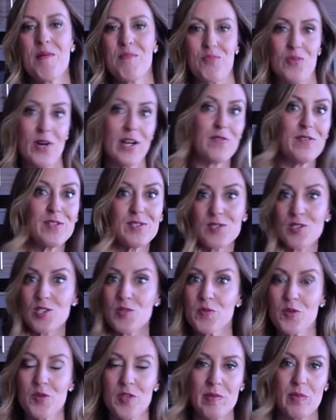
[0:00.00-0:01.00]
breakfast
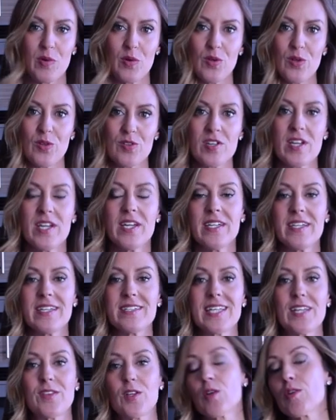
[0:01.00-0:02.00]
smoothie bowls is
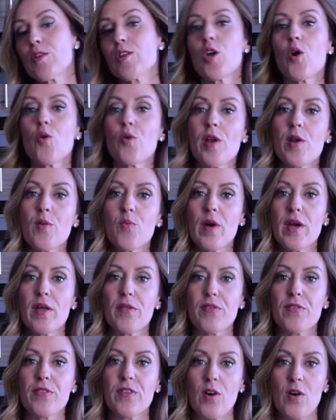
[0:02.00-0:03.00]
that they're loaded
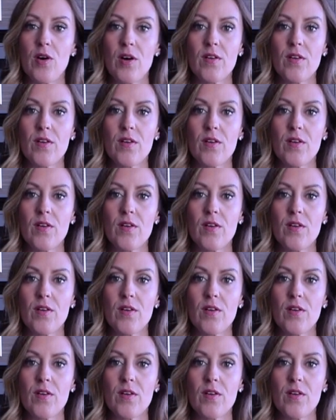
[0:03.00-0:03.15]
with